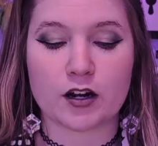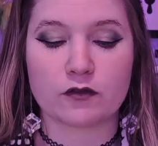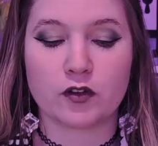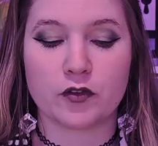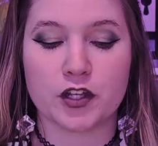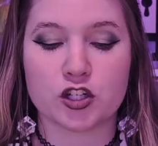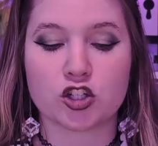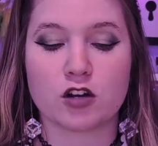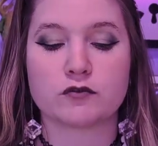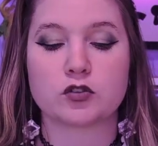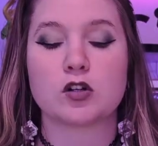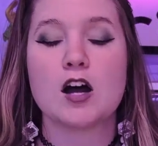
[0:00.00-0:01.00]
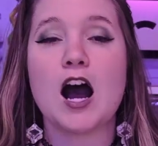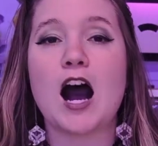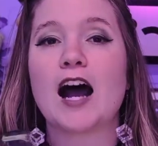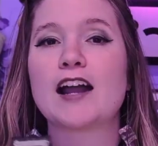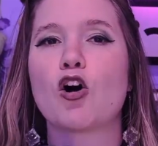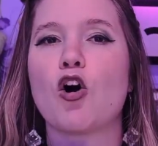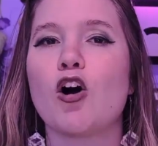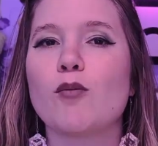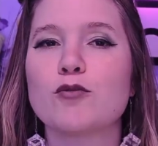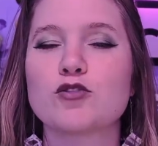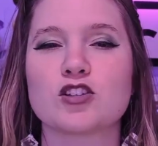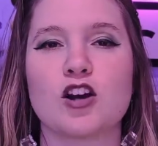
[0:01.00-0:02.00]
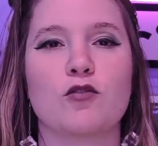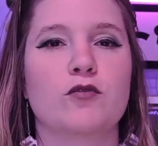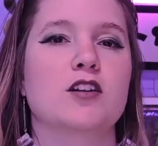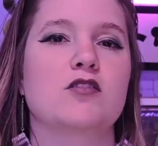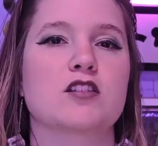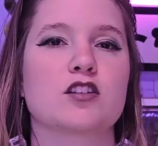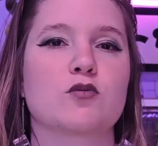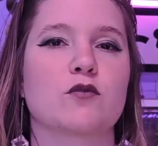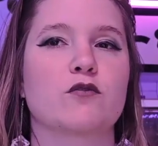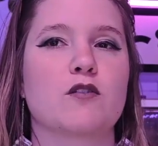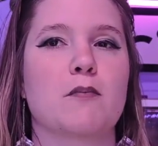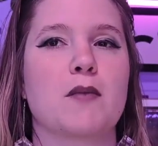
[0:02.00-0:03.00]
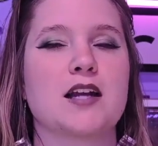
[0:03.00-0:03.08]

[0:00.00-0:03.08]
battlefield, then shuffle. I almost got rid of this one from